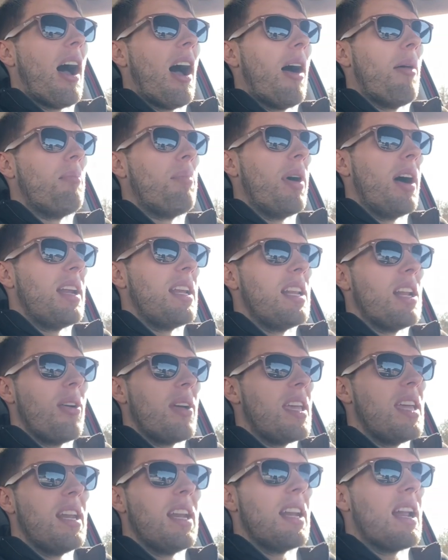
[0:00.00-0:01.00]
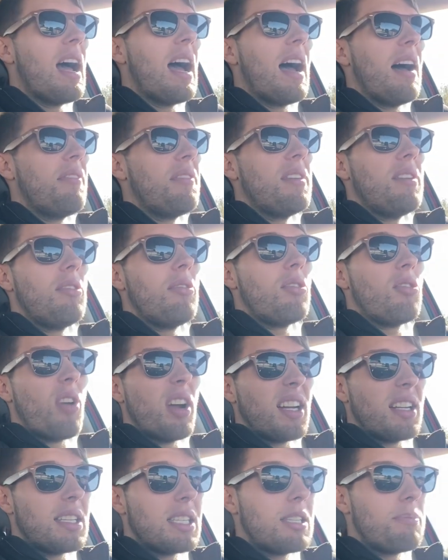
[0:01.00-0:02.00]
but you know, he didn't have the
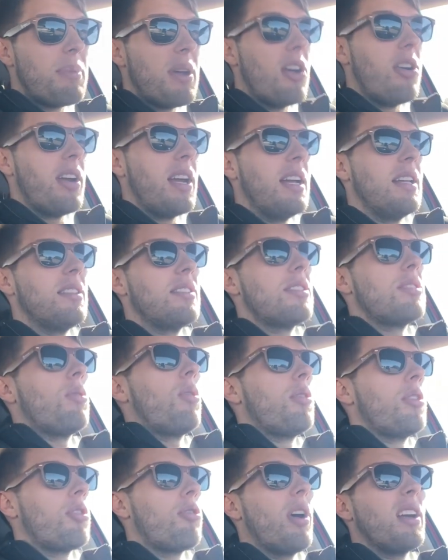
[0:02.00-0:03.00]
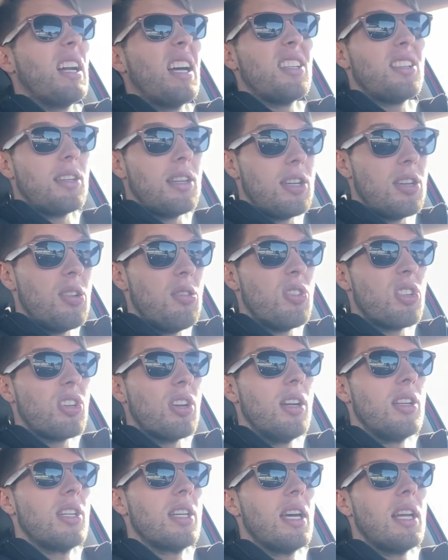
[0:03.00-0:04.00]
correct experience or the correct
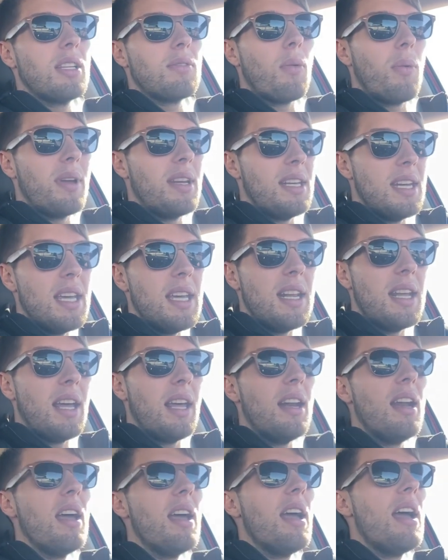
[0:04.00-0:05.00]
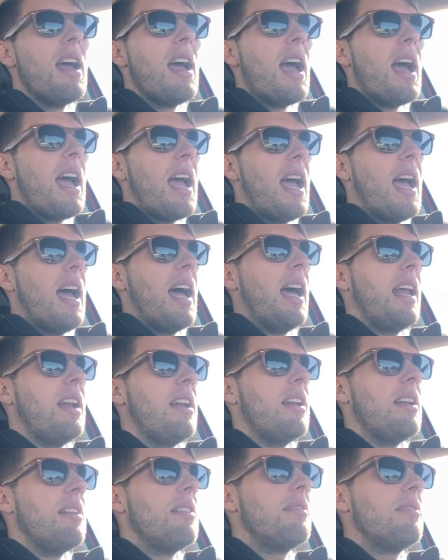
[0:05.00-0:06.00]
execution to get us what we needed,
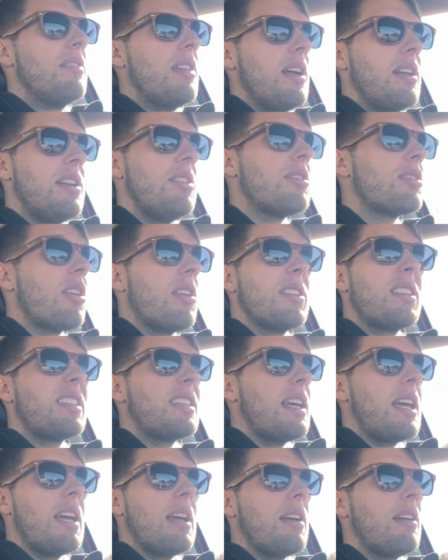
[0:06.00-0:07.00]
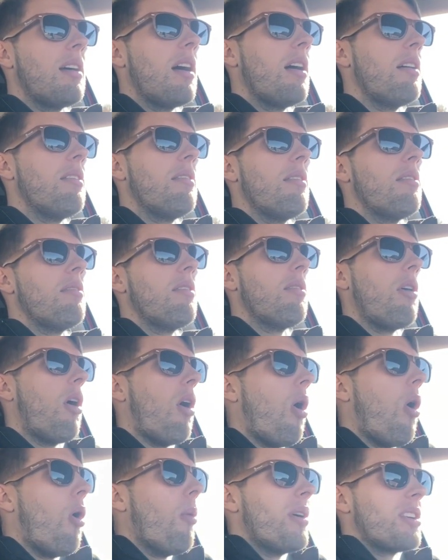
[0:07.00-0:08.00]
and then you start seeing
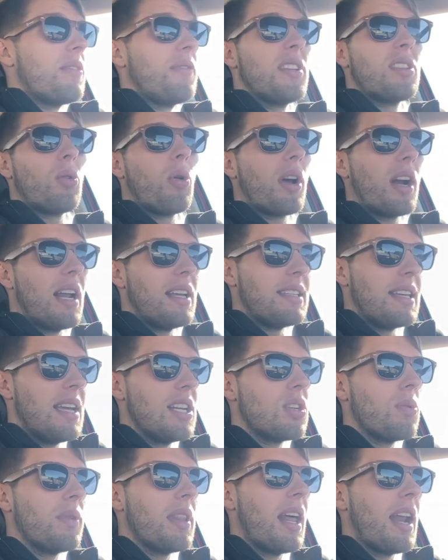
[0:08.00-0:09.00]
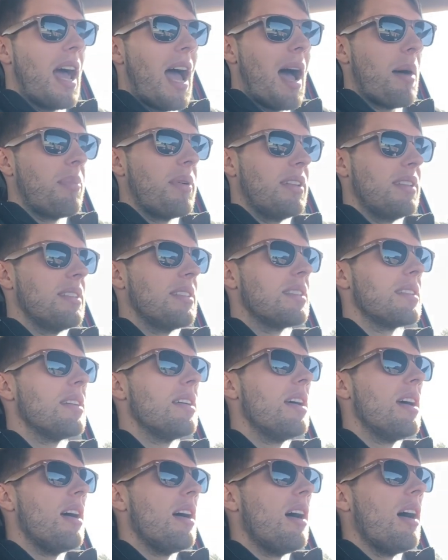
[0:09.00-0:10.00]
a whole bunch of disorganization when that happens.
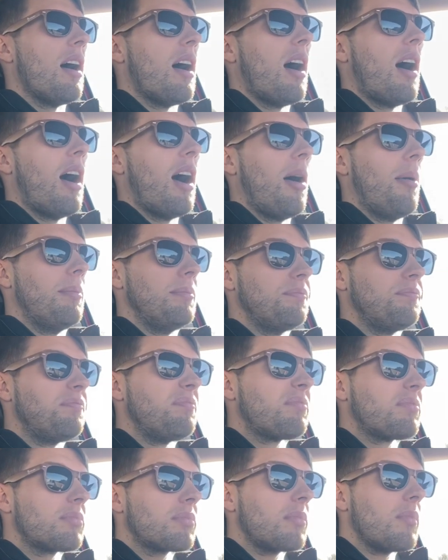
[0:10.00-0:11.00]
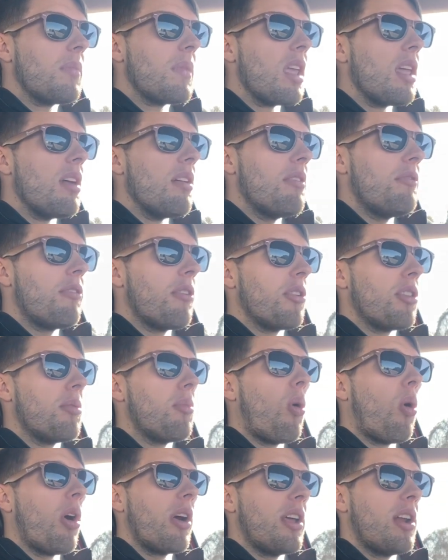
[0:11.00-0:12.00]
And
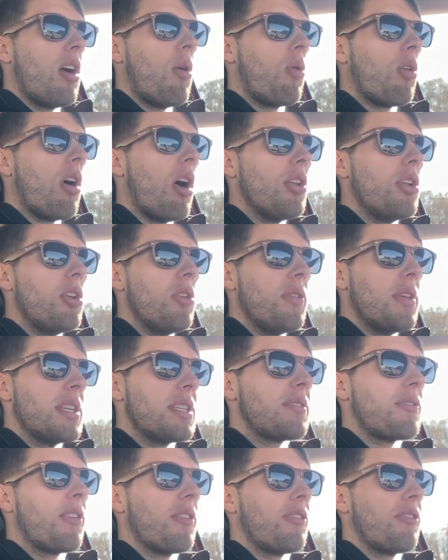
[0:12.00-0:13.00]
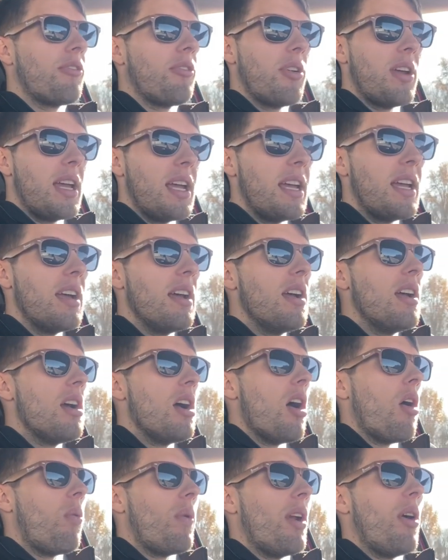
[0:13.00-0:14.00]
furthermore, you know, we're all doing this for free.
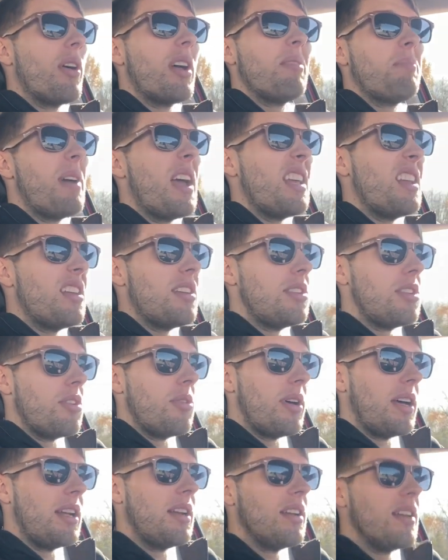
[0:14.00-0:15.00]
We don't get paid to do it,